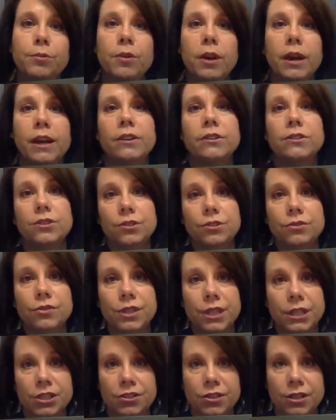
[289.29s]
prior to
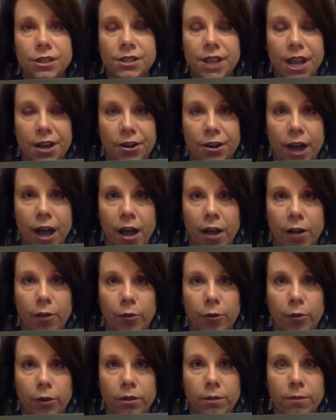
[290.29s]
teaching the standard
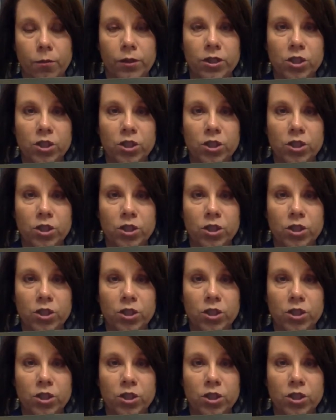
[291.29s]
algorithm,